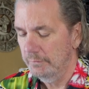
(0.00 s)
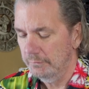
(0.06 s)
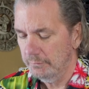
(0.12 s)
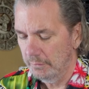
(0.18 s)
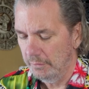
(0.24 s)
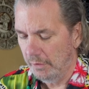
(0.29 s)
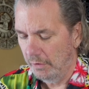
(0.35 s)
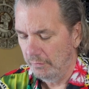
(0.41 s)
is
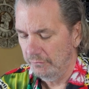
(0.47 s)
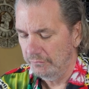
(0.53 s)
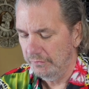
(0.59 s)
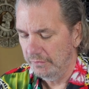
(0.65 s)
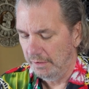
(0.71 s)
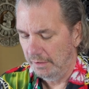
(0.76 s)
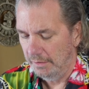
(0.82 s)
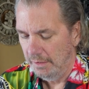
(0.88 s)
really all that's
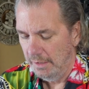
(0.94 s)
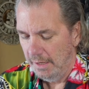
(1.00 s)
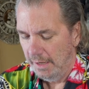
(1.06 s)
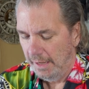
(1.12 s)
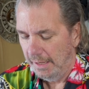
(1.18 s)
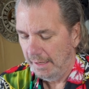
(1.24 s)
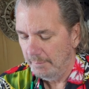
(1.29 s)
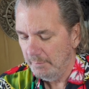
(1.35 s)
in it.
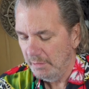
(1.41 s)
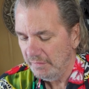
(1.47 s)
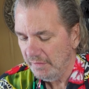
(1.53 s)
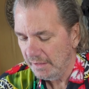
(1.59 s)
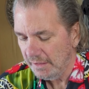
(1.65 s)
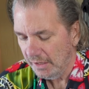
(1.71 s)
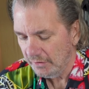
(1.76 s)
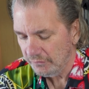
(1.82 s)
And I made
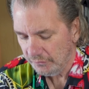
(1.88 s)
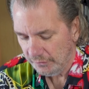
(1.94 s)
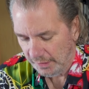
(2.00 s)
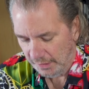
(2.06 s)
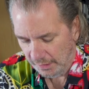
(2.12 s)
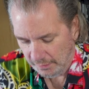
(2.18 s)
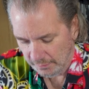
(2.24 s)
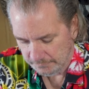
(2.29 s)
that yesterday